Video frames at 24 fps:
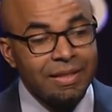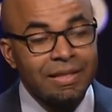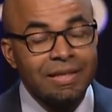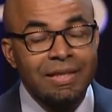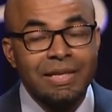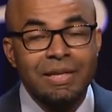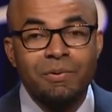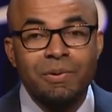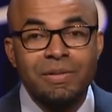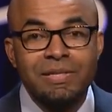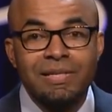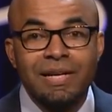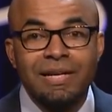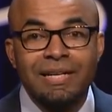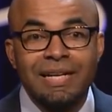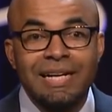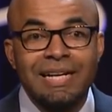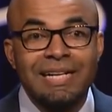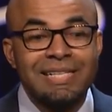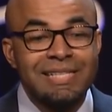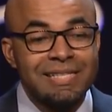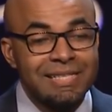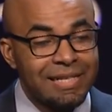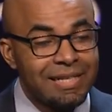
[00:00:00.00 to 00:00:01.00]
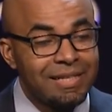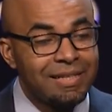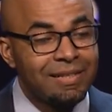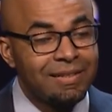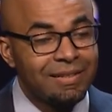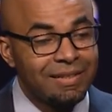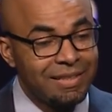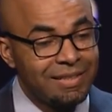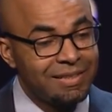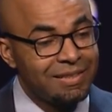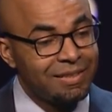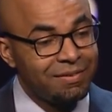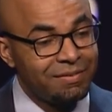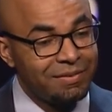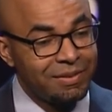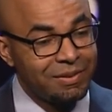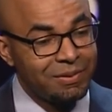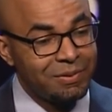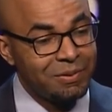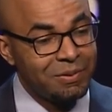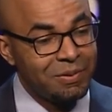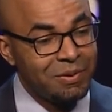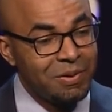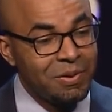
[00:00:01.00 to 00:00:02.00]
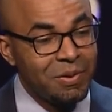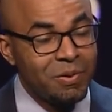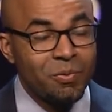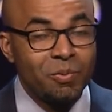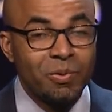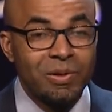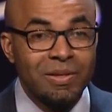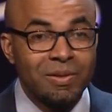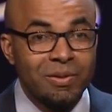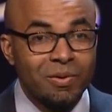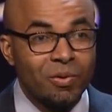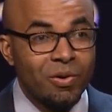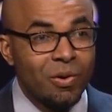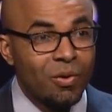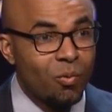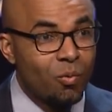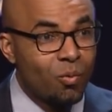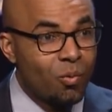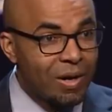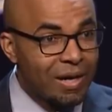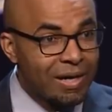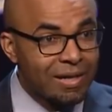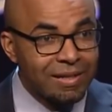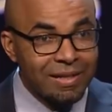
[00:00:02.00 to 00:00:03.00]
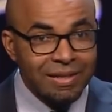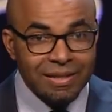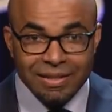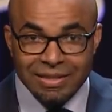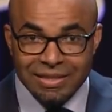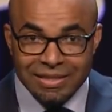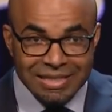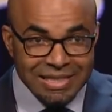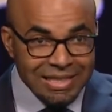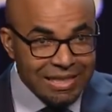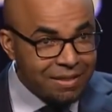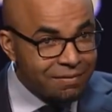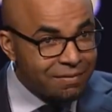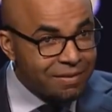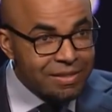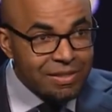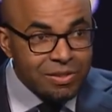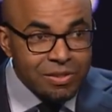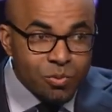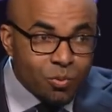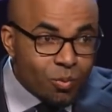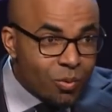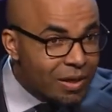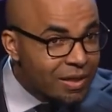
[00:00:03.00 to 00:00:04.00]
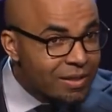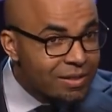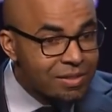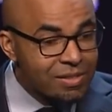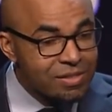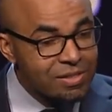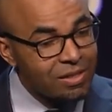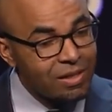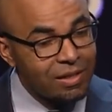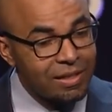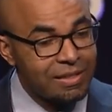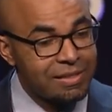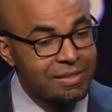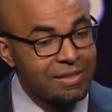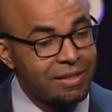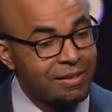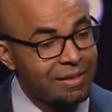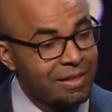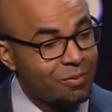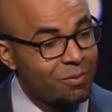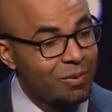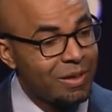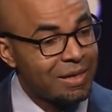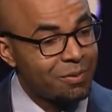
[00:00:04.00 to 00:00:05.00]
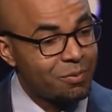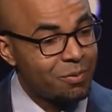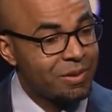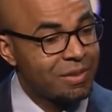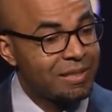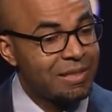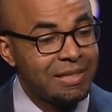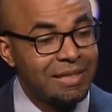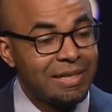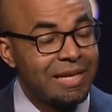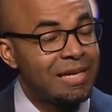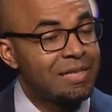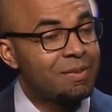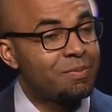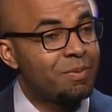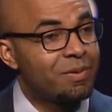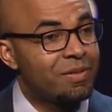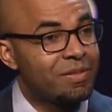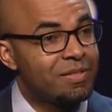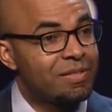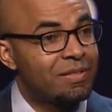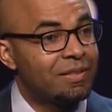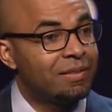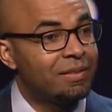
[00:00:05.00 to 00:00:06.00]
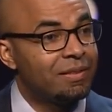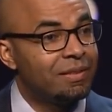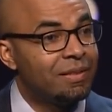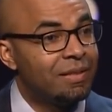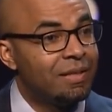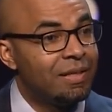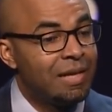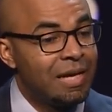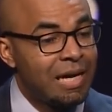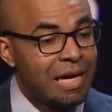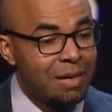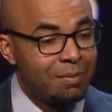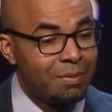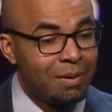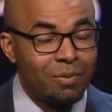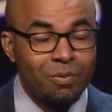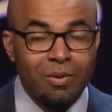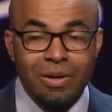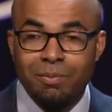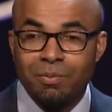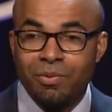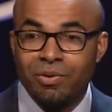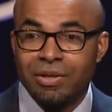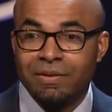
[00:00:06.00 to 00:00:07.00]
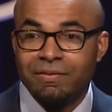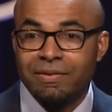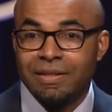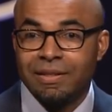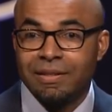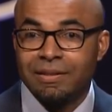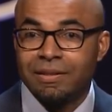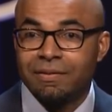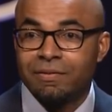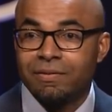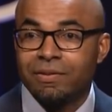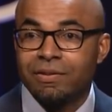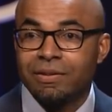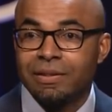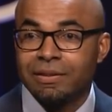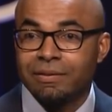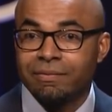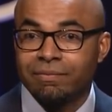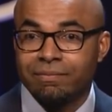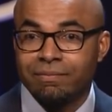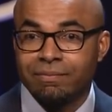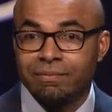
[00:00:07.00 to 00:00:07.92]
there was not a single interview with even one solitary white working class person about what motivated their voting.